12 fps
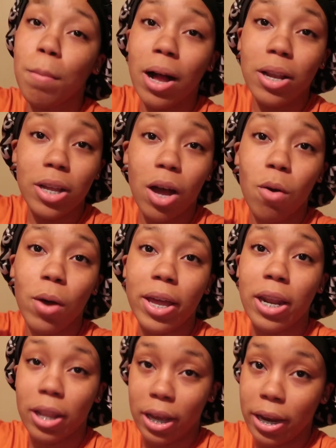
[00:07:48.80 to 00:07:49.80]
I'm about to go ahead
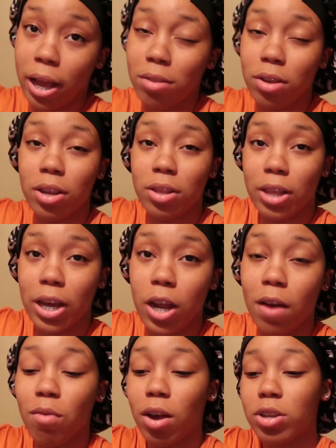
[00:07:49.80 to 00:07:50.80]
and lay down, turn this light
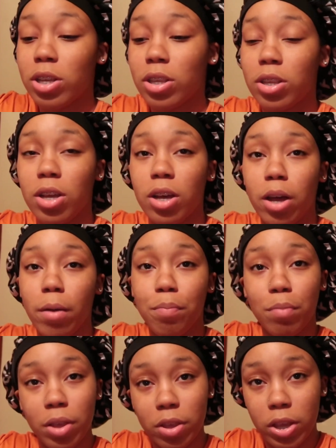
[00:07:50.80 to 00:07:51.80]
off, watch this um
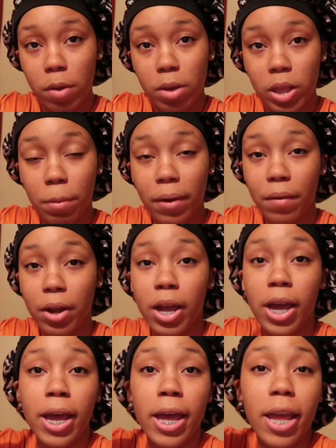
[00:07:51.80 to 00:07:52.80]
series or whatever,
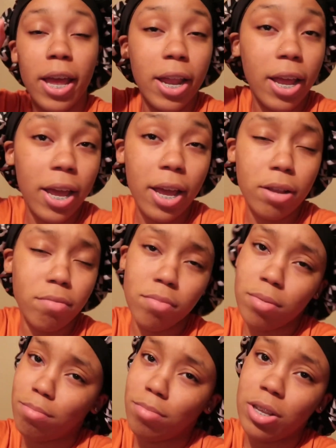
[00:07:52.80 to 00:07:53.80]
and
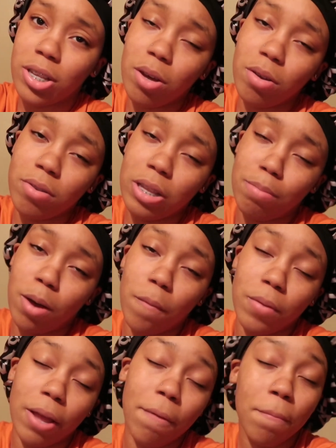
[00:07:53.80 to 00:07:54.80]
just go to sleep.
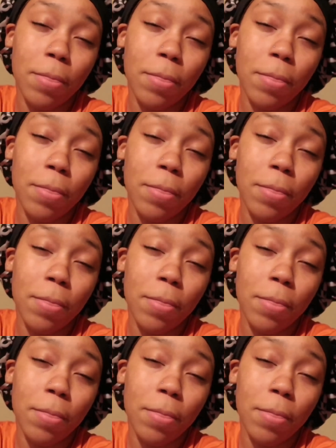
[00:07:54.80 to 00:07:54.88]
Hopefully I'm